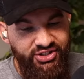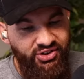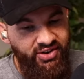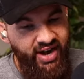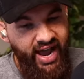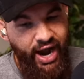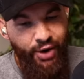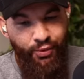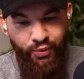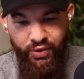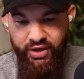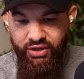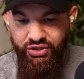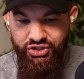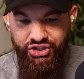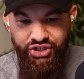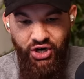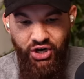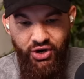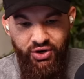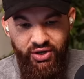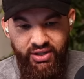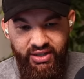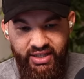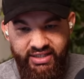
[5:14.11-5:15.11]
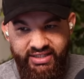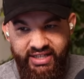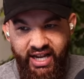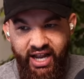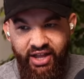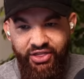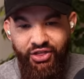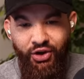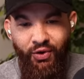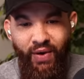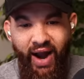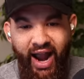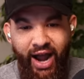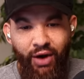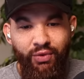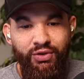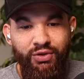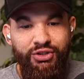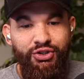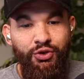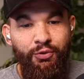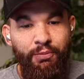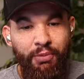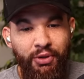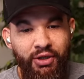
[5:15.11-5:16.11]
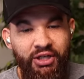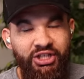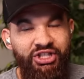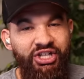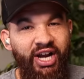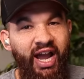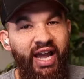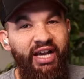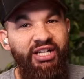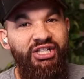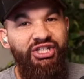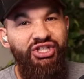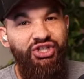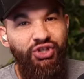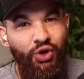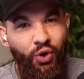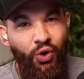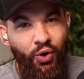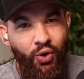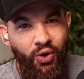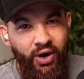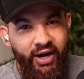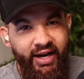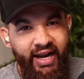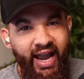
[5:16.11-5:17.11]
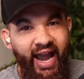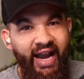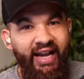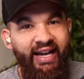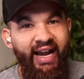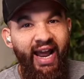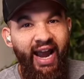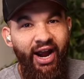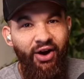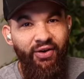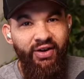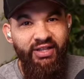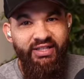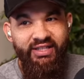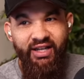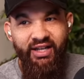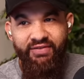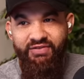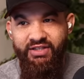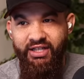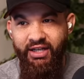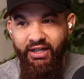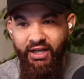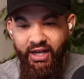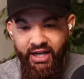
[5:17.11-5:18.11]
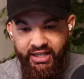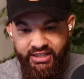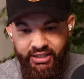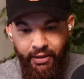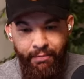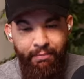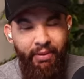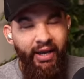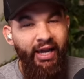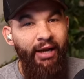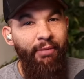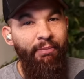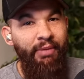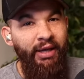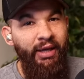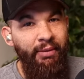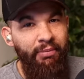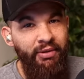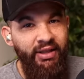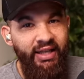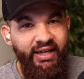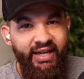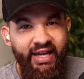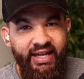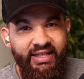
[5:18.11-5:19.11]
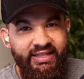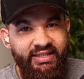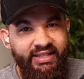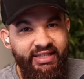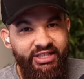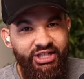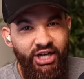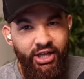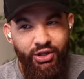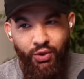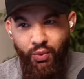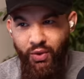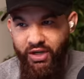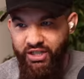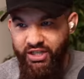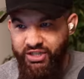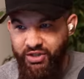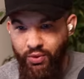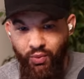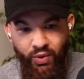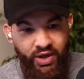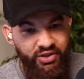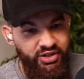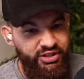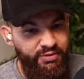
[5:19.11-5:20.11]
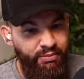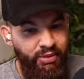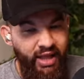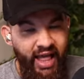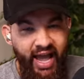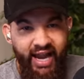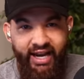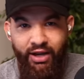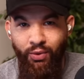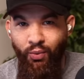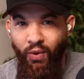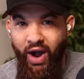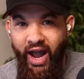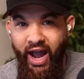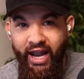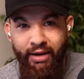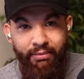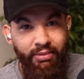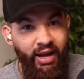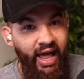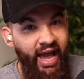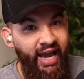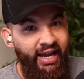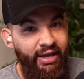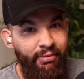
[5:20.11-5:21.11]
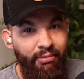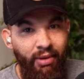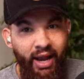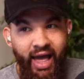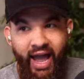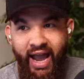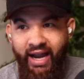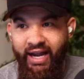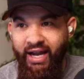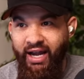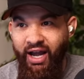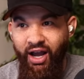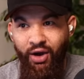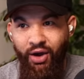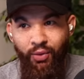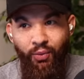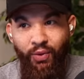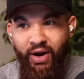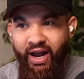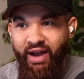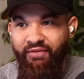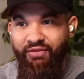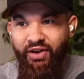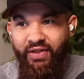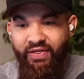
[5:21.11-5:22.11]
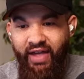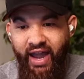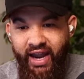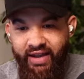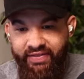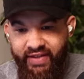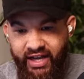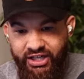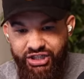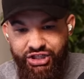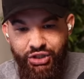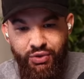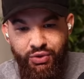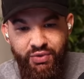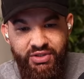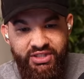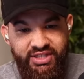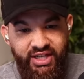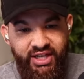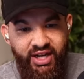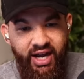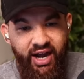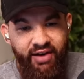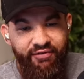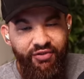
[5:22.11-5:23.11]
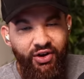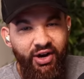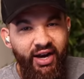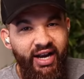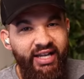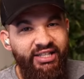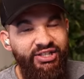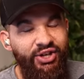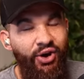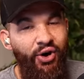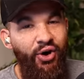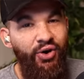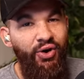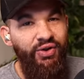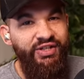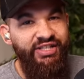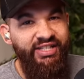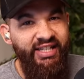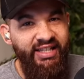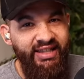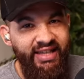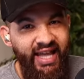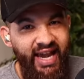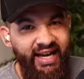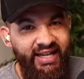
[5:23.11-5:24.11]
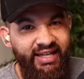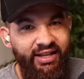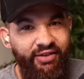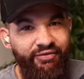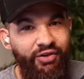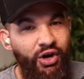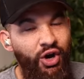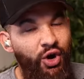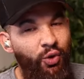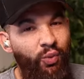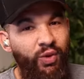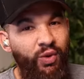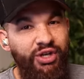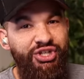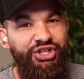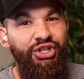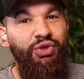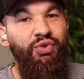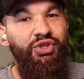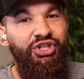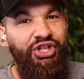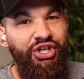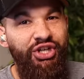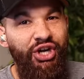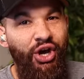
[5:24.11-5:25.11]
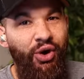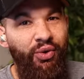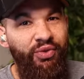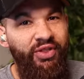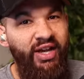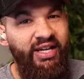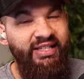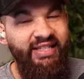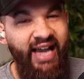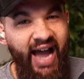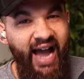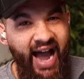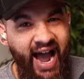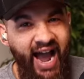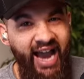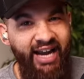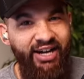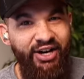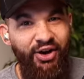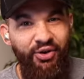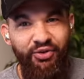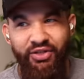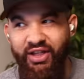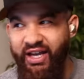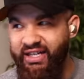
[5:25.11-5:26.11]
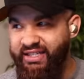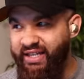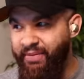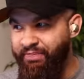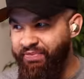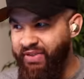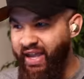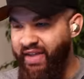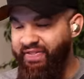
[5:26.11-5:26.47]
They're not real journalists. They're out to push a story, a narrative, to pin people against each other, whether it's black and white, black and black, whatever they choose to cover. It's all selective, which you should know this. I know this.